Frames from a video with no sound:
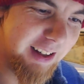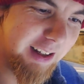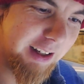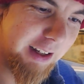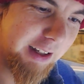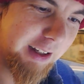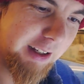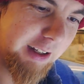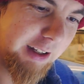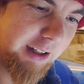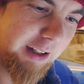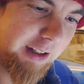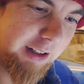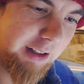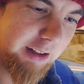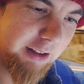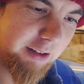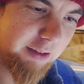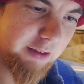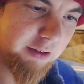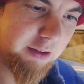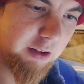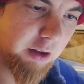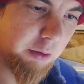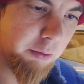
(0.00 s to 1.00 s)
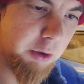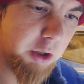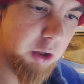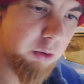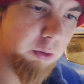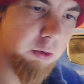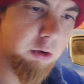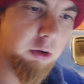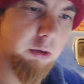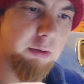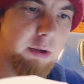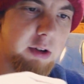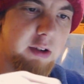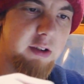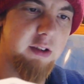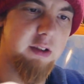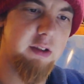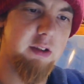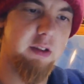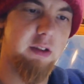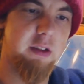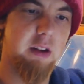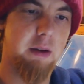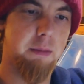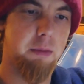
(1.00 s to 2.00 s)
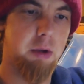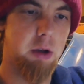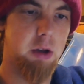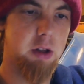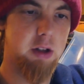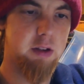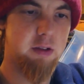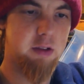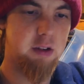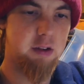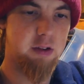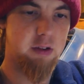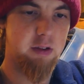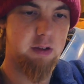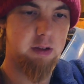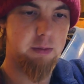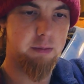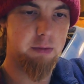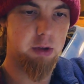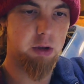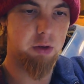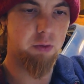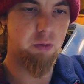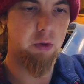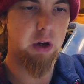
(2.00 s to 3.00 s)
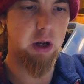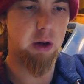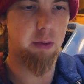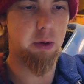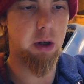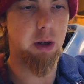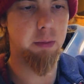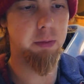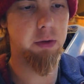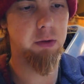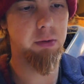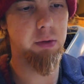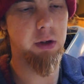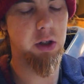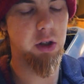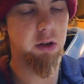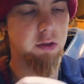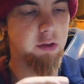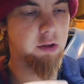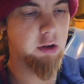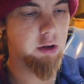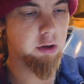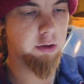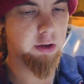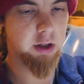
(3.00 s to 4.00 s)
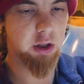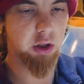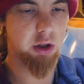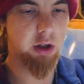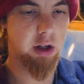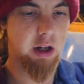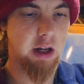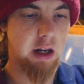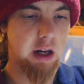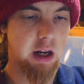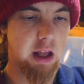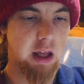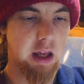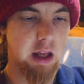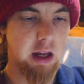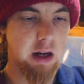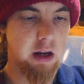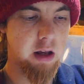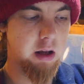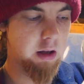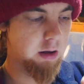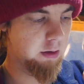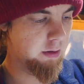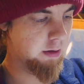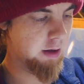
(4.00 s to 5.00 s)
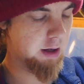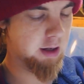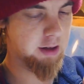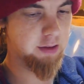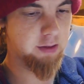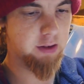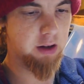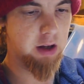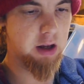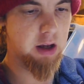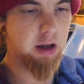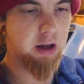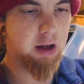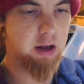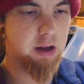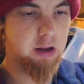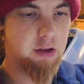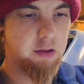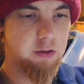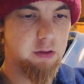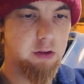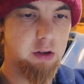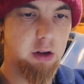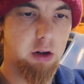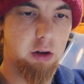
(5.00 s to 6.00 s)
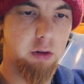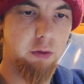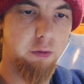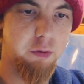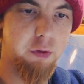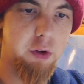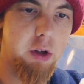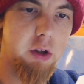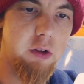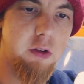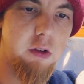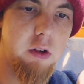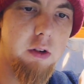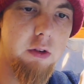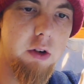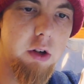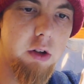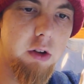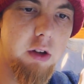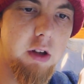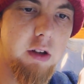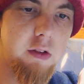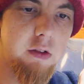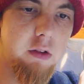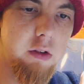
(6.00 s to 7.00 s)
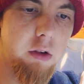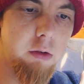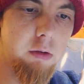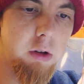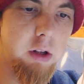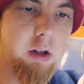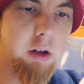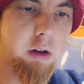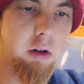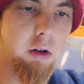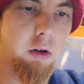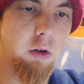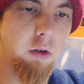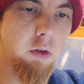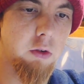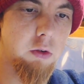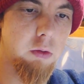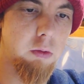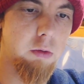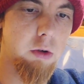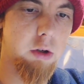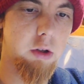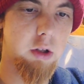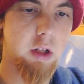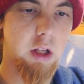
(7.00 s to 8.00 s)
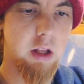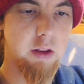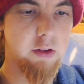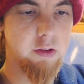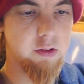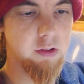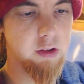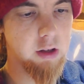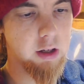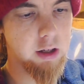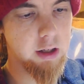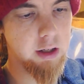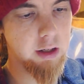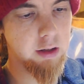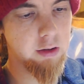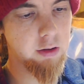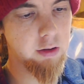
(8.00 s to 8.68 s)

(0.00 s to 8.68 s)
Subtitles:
Let's see, which one do we disassemble? Let's disassemble the rear wiper switch because I don't actually need that. So first you've got these two little lugs, one on either side.